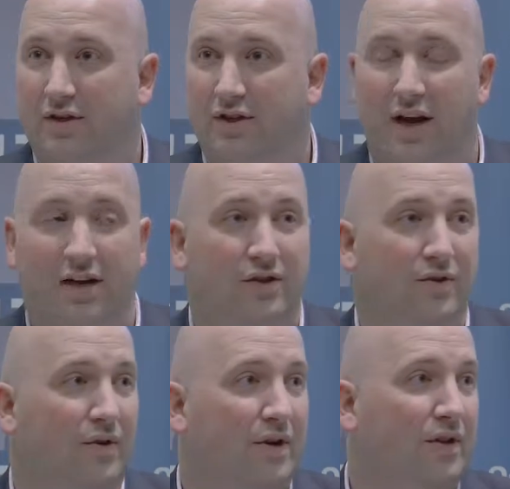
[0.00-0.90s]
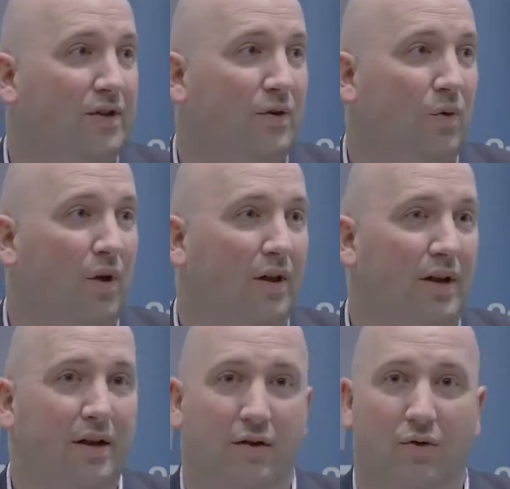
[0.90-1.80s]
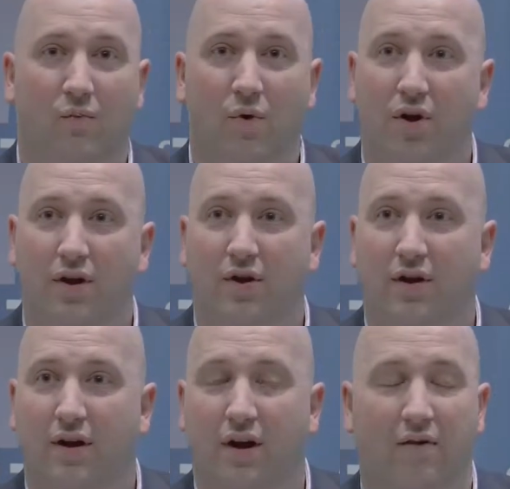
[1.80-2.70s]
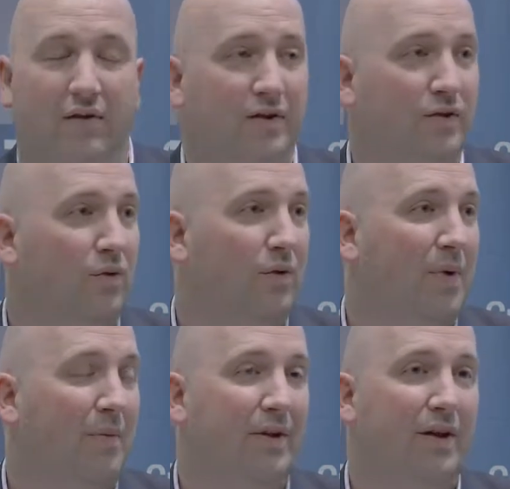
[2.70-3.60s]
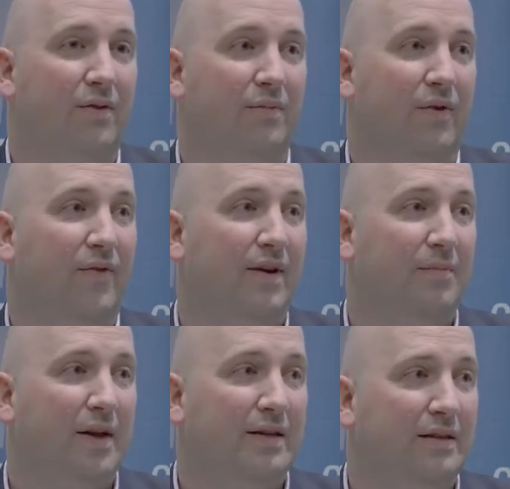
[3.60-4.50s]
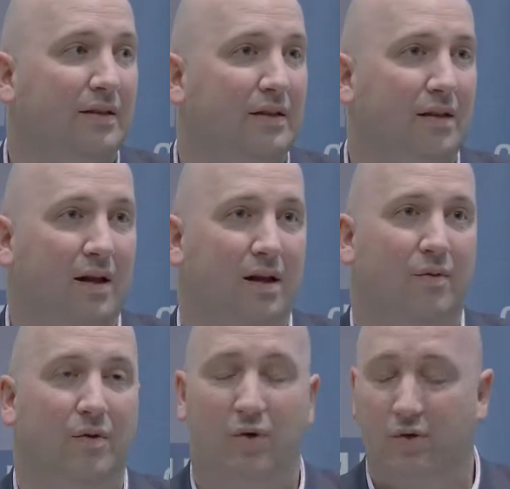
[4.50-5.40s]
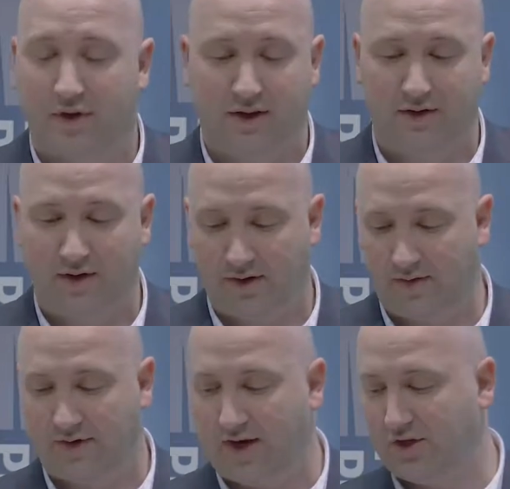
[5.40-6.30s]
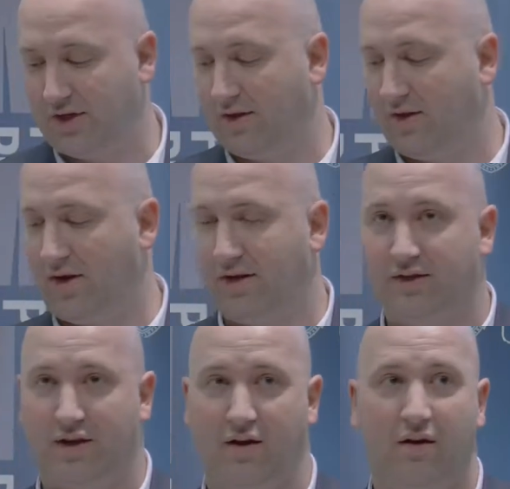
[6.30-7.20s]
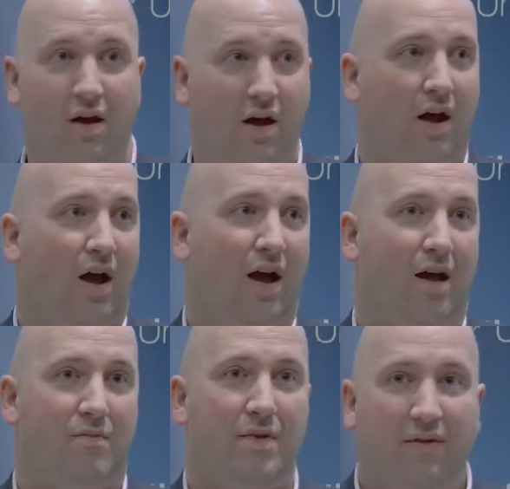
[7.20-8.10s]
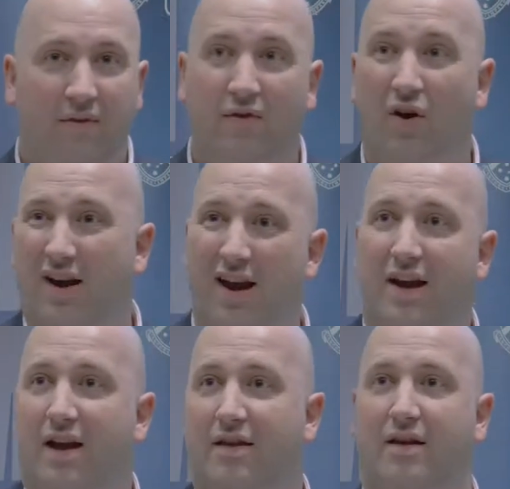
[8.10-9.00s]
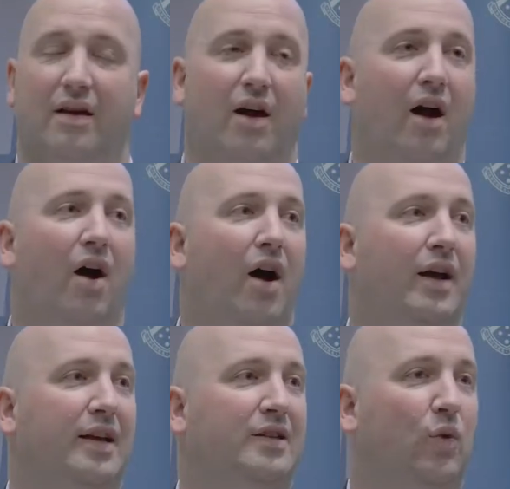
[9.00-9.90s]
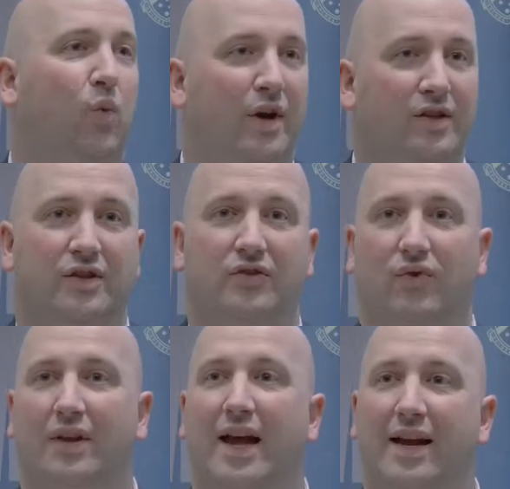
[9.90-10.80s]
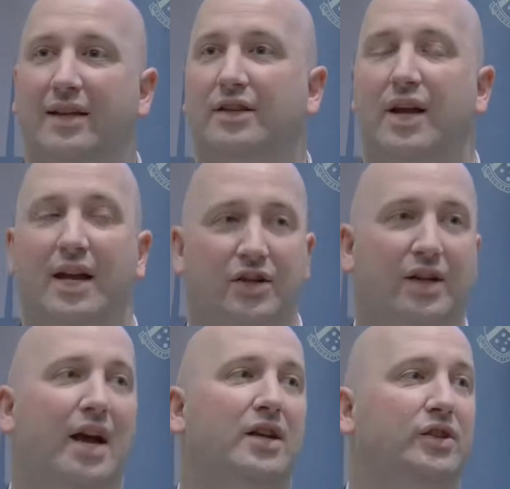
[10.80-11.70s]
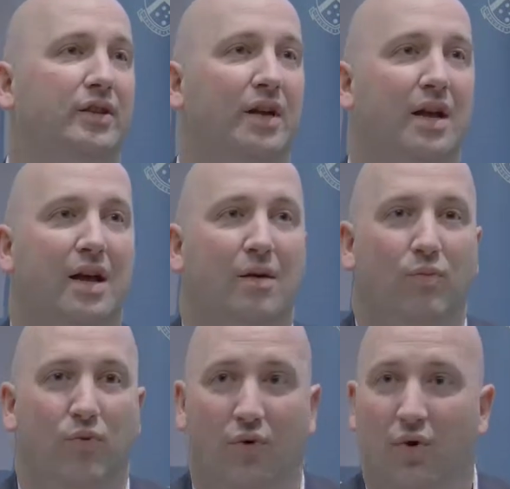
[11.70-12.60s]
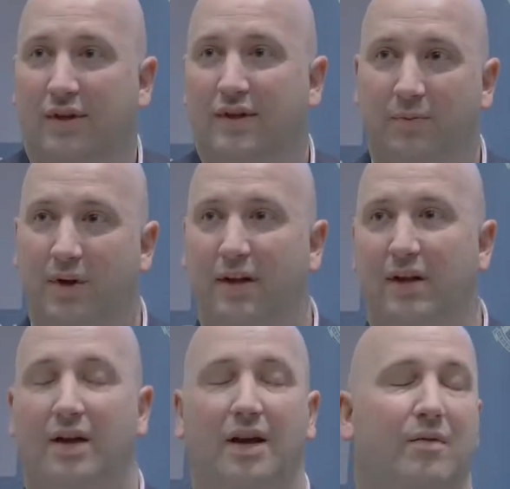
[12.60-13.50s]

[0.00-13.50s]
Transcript: Education Research and Quality, or MERQ unit, over at the School of Public Health and Preventive Medicine. I'm also the Director of Teaching and Learning, so if you've got any other, I guess, questions relating to education, broadly speaking,